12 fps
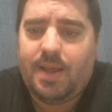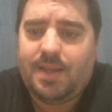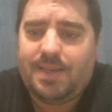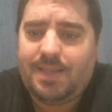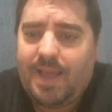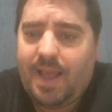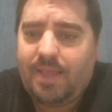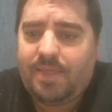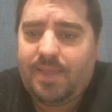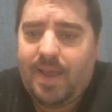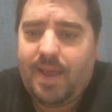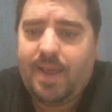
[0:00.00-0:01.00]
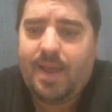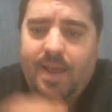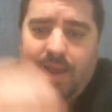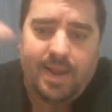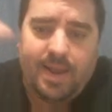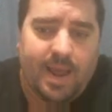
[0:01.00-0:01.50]
to get there,
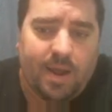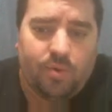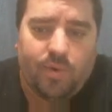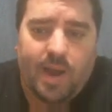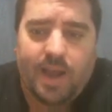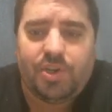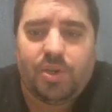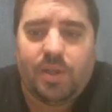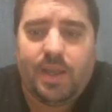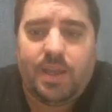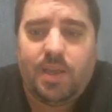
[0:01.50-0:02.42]
and how gradually